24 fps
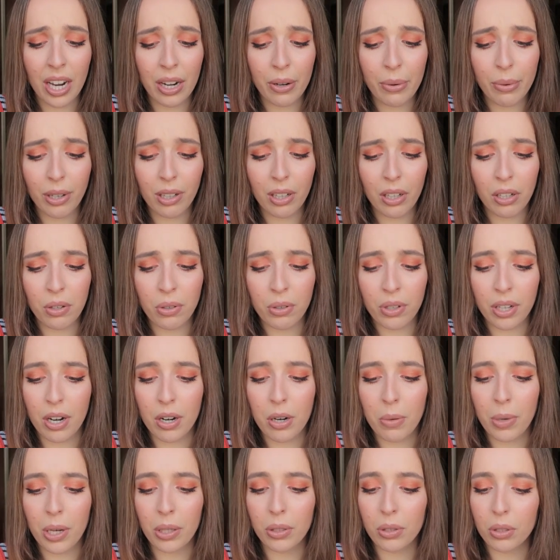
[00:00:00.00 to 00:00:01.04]
I really don't
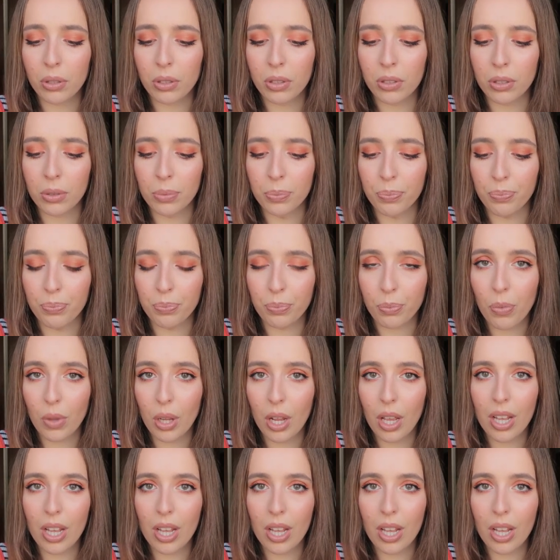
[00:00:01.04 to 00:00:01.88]
care about the